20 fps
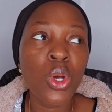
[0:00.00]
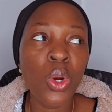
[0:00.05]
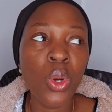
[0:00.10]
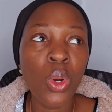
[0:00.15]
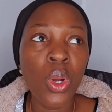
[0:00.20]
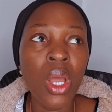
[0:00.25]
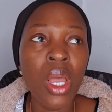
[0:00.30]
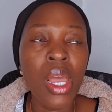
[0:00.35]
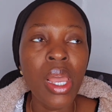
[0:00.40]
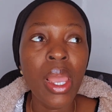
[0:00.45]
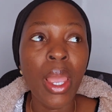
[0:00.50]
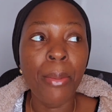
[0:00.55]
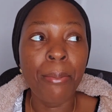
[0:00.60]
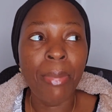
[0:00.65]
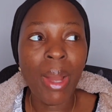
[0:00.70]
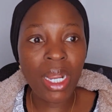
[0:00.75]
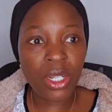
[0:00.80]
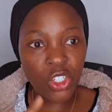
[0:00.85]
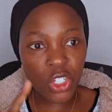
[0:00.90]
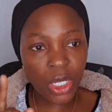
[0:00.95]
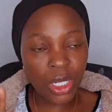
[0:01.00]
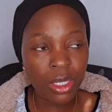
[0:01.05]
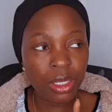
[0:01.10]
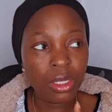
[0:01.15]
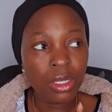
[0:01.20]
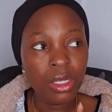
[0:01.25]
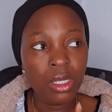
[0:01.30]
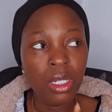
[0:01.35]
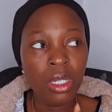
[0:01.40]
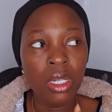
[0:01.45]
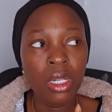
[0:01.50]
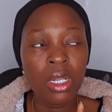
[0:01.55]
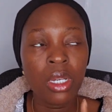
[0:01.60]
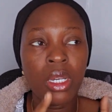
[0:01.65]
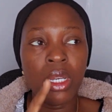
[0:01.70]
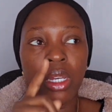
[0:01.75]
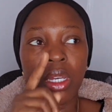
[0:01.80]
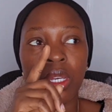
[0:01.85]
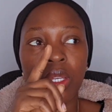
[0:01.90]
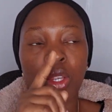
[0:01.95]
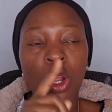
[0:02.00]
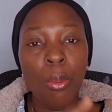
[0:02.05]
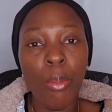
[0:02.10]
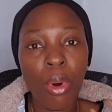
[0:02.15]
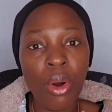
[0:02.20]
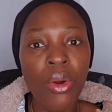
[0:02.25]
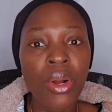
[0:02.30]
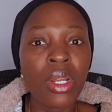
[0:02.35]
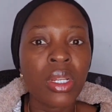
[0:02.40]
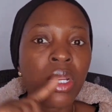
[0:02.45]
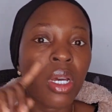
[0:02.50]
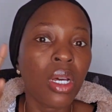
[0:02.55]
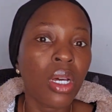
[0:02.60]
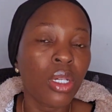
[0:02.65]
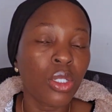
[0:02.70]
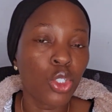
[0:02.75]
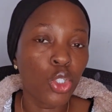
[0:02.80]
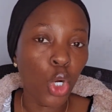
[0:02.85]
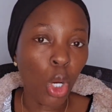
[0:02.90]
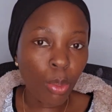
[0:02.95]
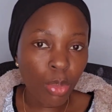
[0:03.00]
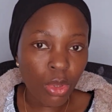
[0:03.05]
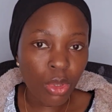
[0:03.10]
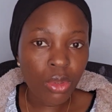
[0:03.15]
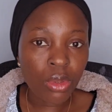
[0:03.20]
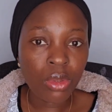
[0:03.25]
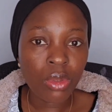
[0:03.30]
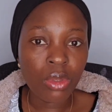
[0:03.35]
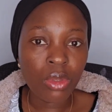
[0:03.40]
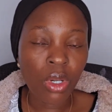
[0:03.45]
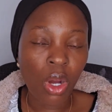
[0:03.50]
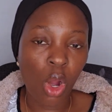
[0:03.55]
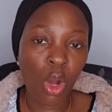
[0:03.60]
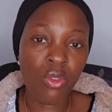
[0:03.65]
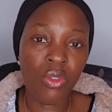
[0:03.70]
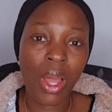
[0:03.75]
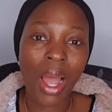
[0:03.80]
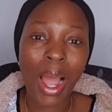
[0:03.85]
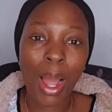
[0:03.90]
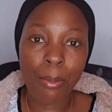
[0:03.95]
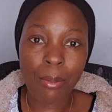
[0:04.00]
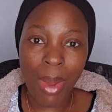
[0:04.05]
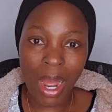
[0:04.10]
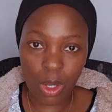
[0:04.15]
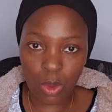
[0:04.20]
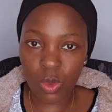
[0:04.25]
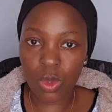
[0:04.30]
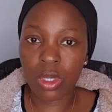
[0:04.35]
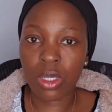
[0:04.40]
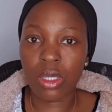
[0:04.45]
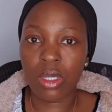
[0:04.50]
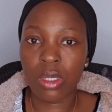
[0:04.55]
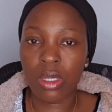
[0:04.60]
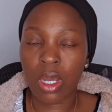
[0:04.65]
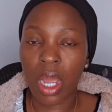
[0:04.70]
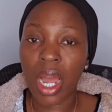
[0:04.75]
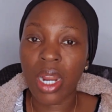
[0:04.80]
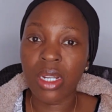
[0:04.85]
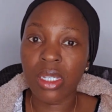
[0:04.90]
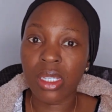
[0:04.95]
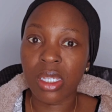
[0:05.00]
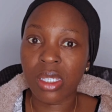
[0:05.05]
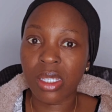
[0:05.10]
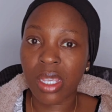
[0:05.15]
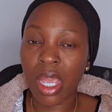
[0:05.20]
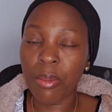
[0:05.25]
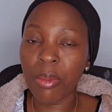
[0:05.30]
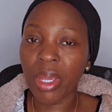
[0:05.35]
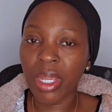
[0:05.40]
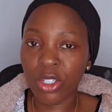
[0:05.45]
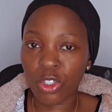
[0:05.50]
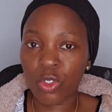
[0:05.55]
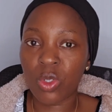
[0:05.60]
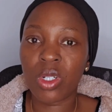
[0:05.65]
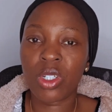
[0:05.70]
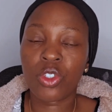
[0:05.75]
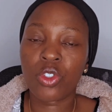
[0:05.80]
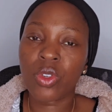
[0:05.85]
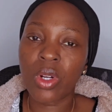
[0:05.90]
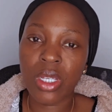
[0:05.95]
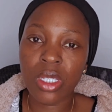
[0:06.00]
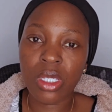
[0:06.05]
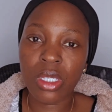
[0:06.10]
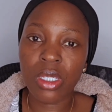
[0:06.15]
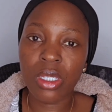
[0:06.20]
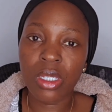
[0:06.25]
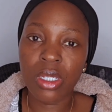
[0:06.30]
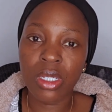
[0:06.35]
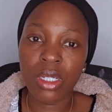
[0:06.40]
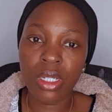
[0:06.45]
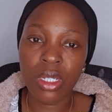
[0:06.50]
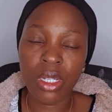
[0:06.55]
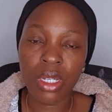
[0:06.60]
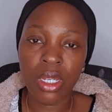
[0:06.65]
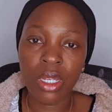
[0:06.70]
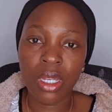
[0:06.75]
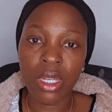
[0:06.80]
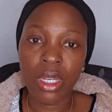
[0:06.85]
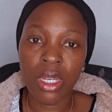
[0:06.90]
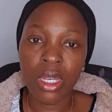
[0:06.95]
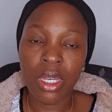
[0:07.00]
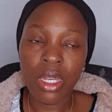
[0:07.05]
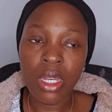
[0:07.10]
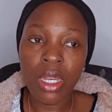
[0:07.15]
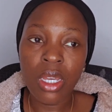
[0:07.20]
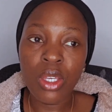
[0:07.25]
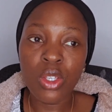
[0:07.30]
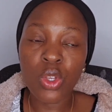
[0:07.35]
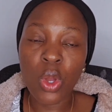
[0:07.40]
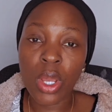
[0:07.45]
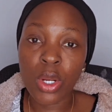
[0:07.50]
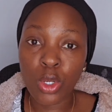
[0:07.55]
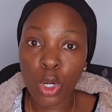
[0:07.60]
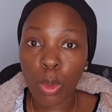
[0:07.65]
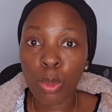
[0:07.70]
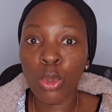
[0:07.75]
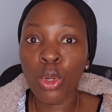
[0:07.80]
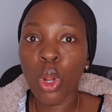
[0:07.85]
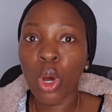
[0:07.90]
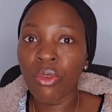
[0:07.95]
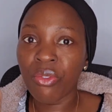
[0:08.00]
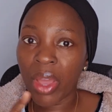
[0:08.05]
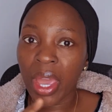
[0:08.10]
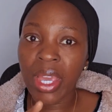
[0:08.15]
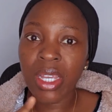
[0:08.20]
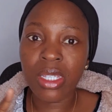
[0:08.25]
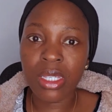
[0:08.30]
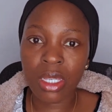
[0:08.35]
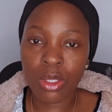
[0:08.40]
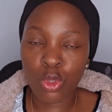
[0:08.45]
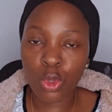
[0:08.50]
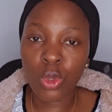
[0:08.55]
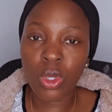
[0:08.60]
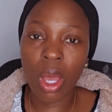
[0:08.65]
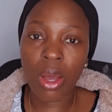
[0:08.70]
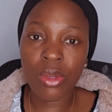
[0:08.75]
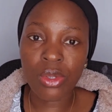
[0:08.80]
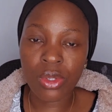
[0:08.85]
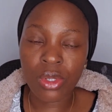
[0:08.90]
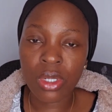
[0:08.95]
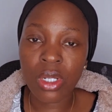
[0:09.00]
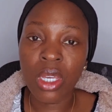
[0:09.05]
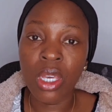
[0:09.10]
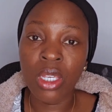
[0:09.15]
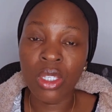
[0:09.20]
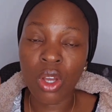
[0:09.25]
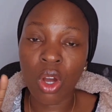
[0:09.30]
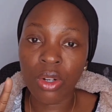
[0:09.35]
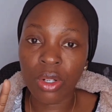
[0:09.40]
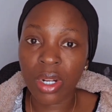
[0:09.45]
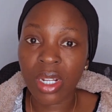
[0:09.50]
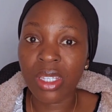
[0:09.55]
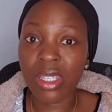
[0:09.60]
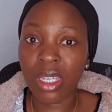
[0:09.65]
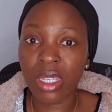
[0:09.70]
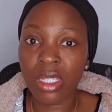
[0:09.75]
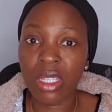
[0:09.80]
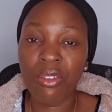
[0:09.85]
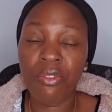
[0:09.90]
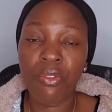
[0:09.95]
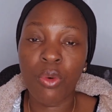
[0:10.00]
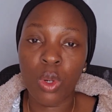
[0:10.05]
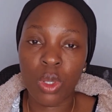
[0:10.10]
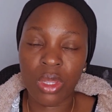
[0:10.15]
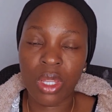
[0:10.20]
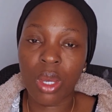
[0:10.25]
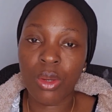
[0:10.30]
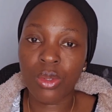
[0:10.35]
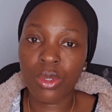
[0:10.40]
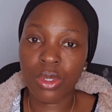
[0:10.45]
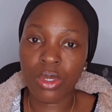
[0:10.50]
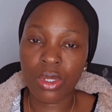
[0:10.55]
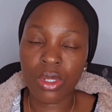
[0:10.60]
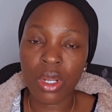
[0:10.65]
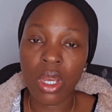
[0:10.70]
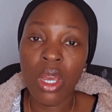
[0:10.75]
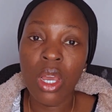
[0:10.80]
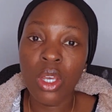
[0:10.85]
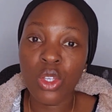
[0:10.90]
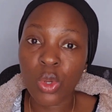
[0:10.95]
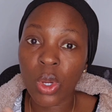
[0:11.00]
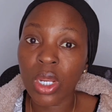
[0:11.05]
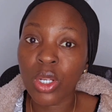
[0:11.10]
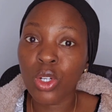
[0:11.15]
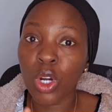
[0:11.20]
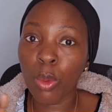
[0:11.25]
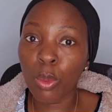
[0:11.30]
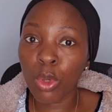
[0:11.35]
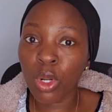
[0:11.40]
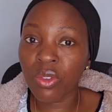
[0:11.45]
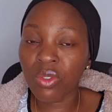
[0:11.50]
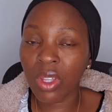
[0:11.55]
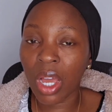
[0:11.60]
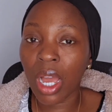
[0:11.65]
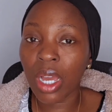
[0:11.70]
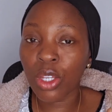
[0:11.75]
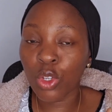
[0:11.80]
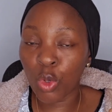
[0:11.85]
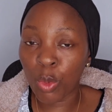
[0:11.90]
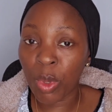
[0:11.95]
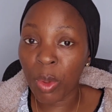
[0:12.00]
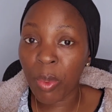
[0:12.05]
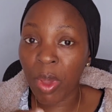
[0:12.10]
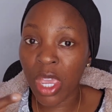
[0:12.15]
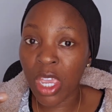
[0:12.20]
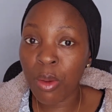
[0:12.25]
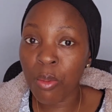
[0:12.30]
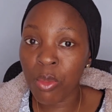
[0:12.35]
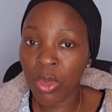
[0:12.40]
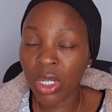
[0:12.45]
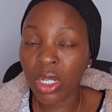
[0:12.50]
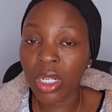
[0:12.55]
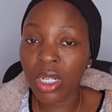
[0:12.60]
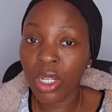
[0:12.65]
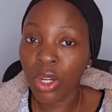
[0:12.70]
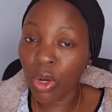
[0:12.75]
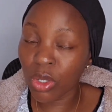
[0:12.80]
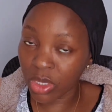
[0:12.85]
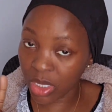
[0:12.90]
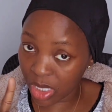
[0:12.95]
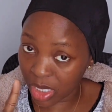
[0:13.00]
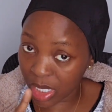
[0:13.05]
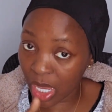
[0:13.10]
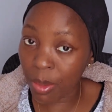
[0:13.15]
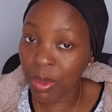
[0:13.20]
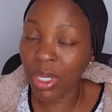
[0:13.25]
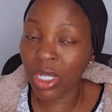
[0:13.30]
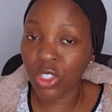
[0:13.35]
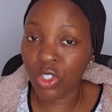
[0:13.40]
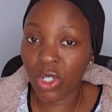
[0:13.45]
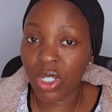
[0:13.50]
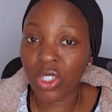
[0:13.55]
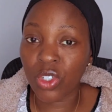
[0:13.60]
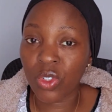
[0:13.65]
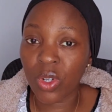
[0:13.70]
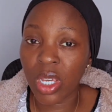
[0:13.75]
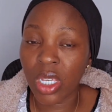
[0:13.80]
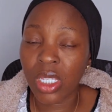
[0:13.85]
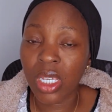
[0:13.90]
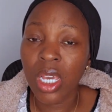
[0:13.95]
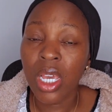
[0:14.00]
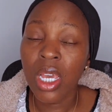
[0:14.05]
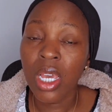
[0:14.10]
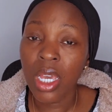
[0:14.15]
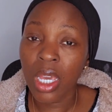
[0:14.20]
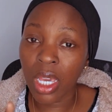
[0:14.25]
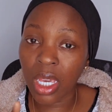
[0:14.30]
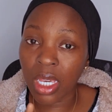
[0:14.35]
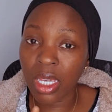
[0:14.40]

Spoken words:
So imagine you're borrowing a double of that amount and it's the same interest rate. So a double of 82,000 is 164,000. So a double of that you'll be paying monthly on the same interest rate